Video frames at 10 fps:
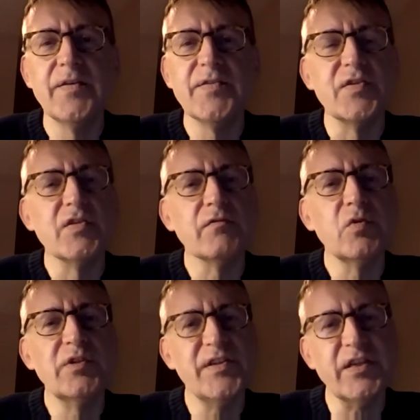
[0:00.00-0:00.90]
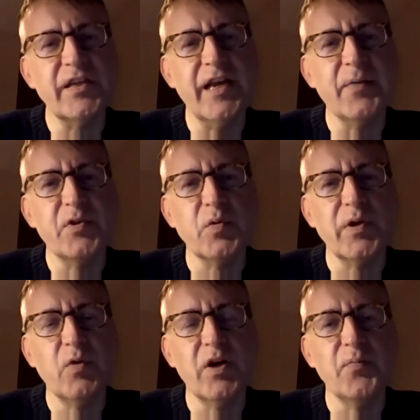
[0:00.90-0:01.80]
So there's a real disconnect
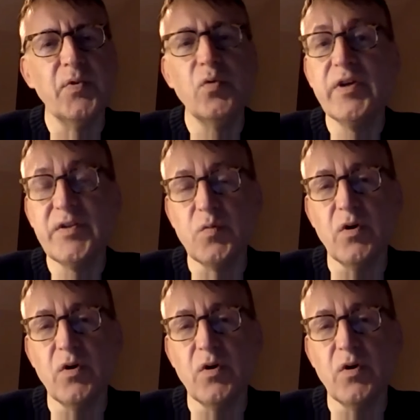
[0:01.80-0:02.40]
between what employees